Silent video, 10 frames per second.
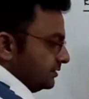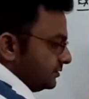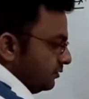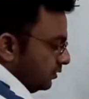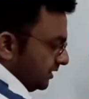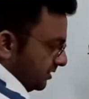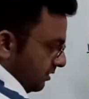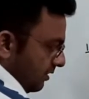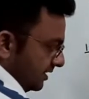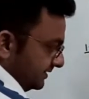So the
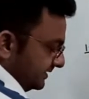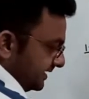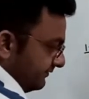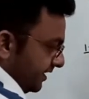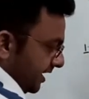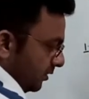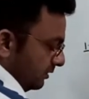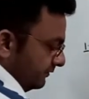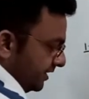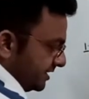cos is having
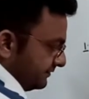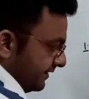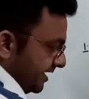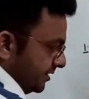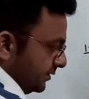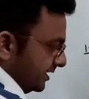always value